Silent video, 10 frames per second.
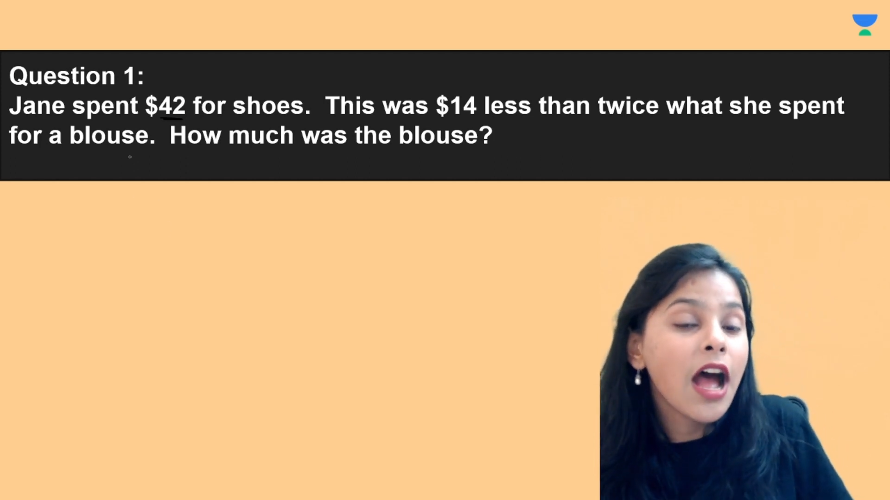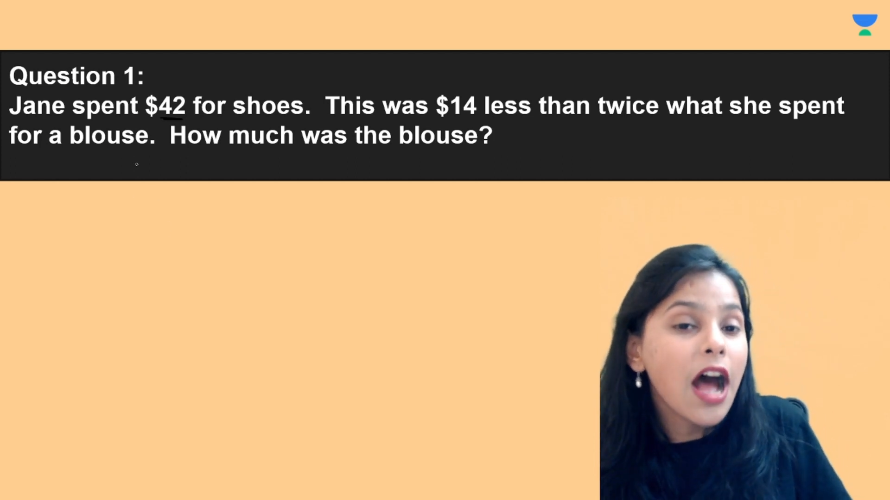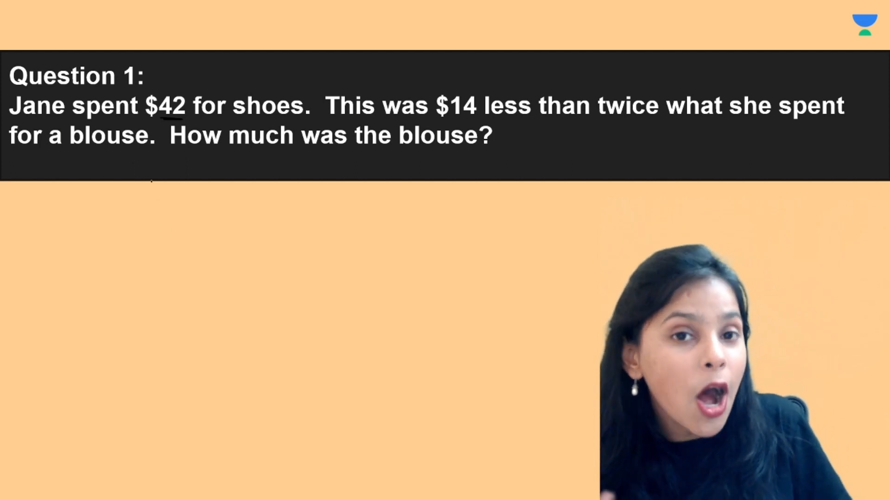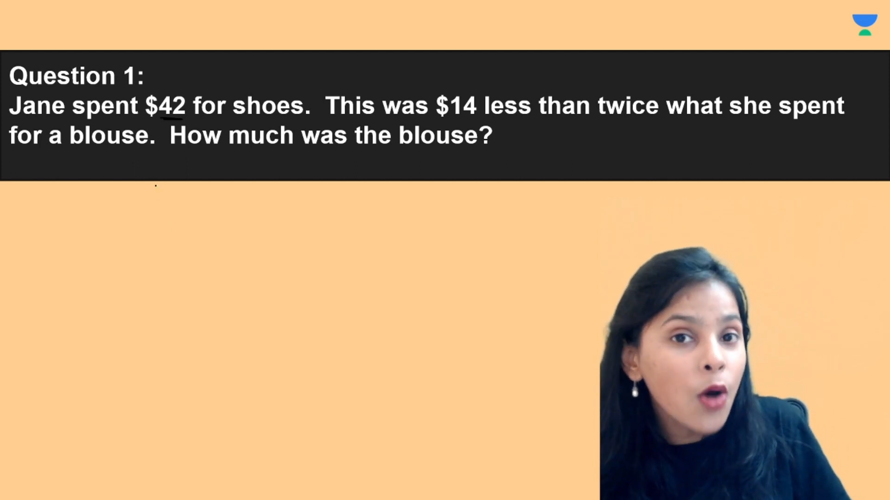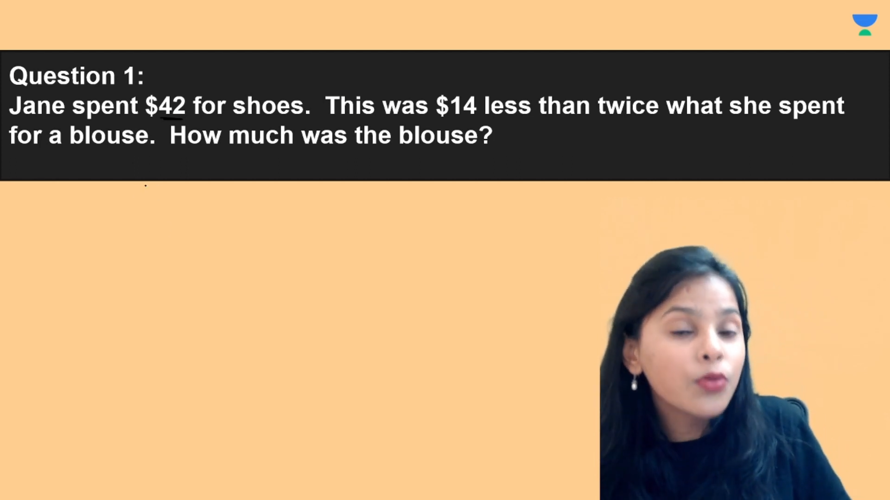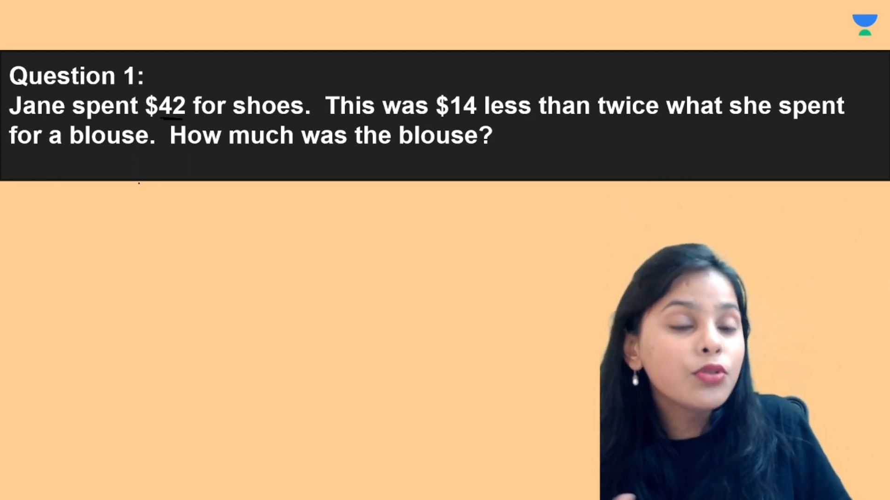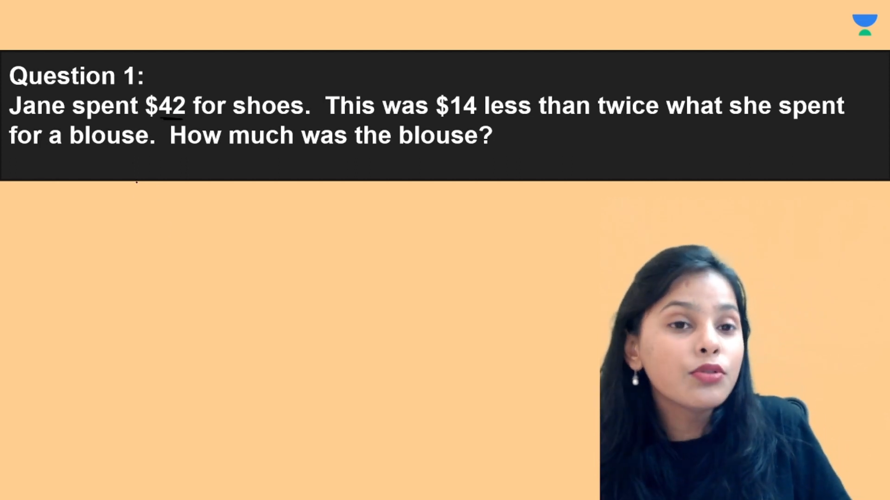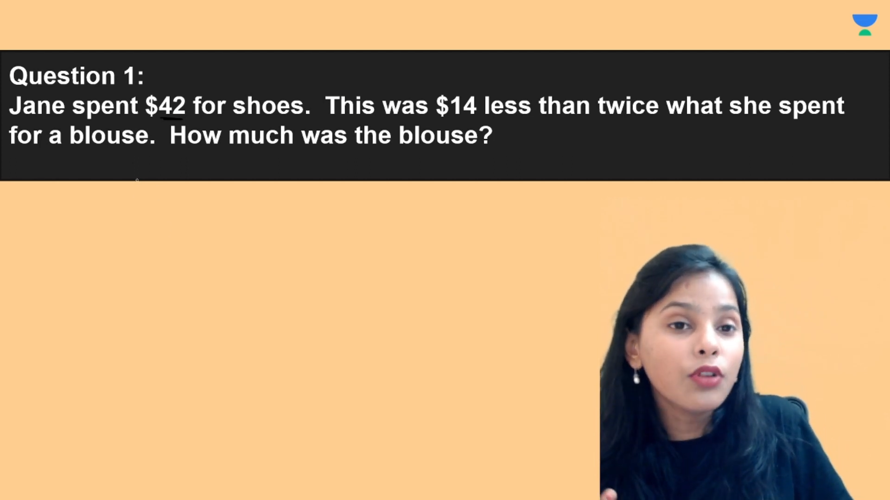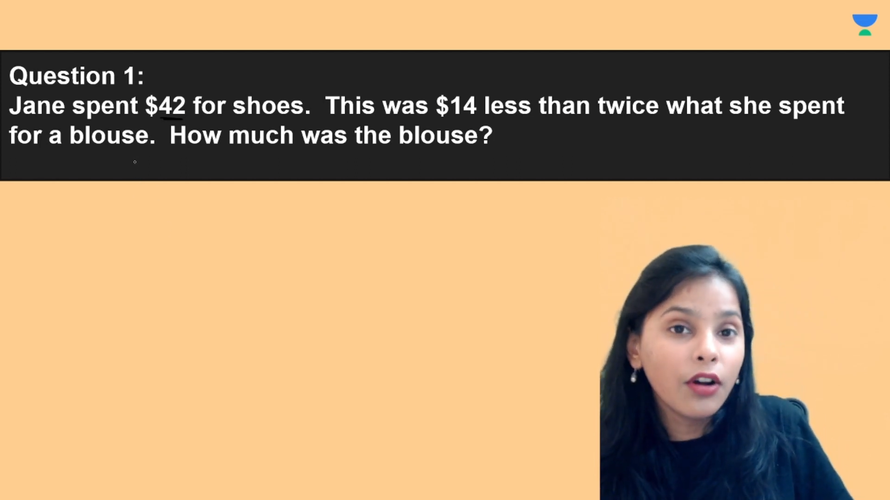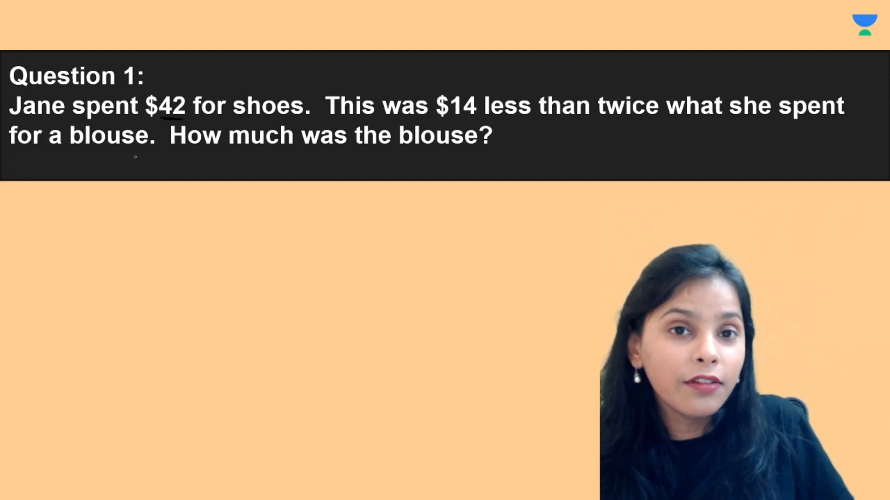how to
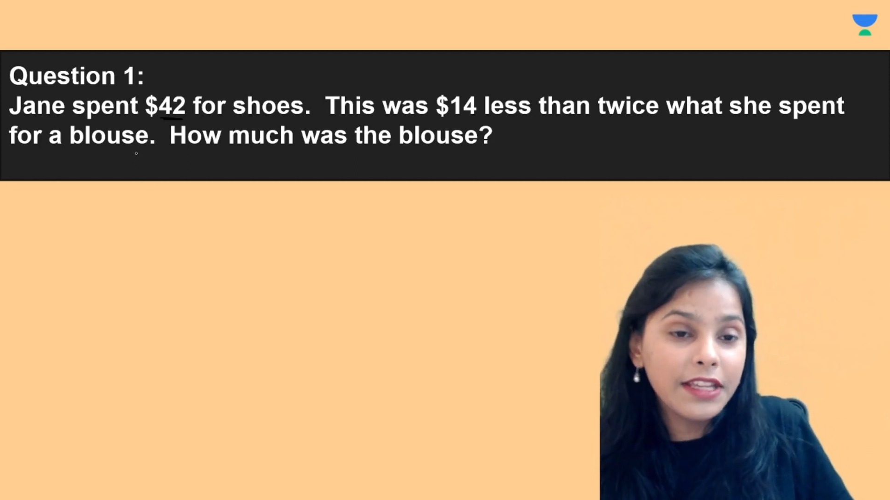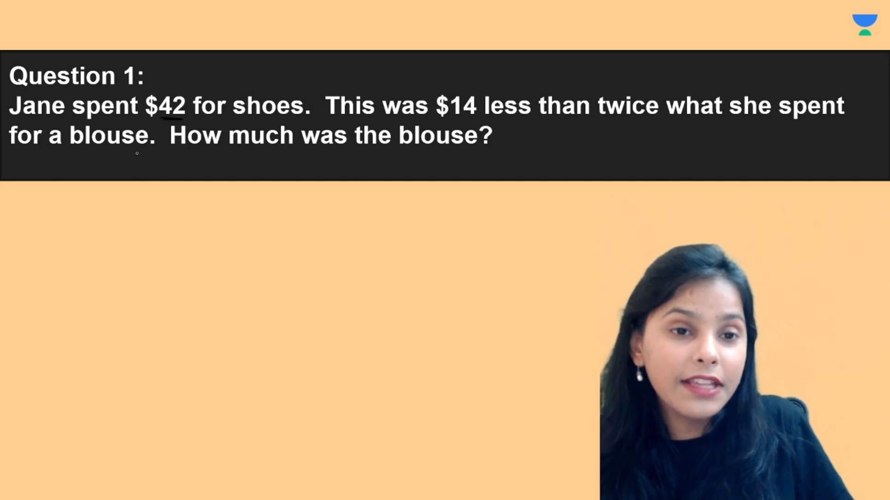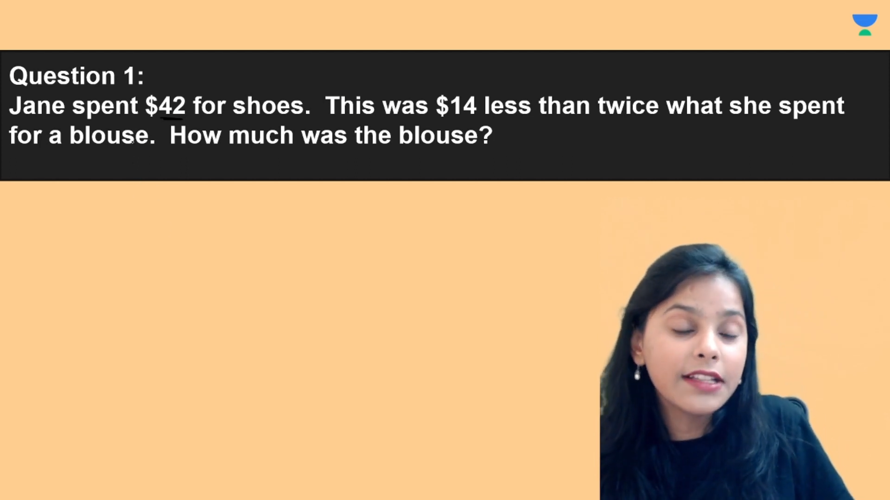solve these